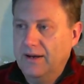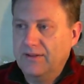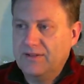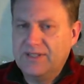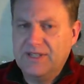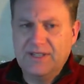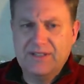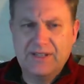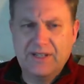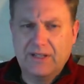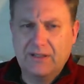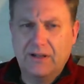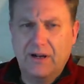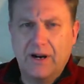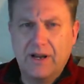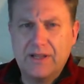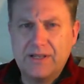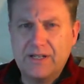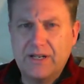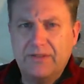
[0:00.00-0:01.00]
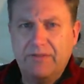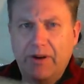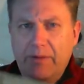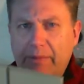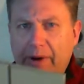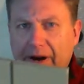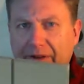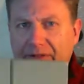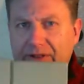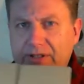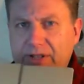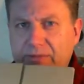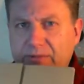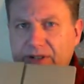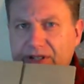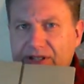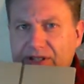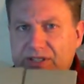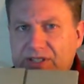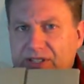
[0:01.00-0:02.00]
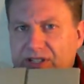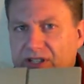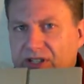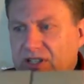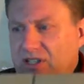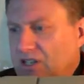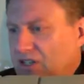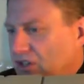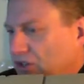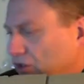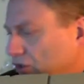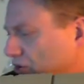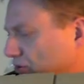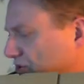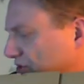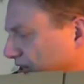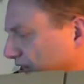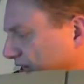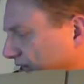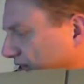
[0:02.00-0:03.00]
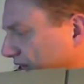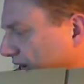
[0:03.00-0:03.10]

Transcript: Seems like a lot of the stuff I buy for some reason goes in these